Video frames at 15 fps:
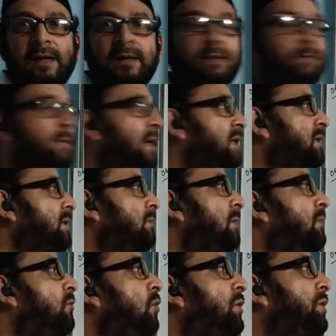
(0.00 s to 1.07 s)
at a
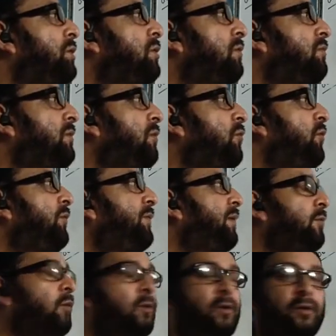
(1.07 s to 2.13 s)
maximum voltage of
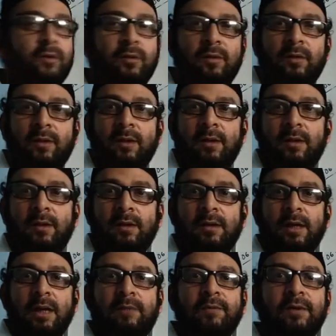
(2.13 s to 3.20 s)
250 volt,
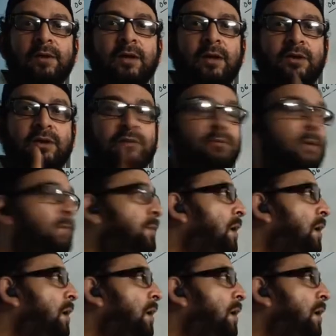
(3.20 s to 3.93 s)
it will consume the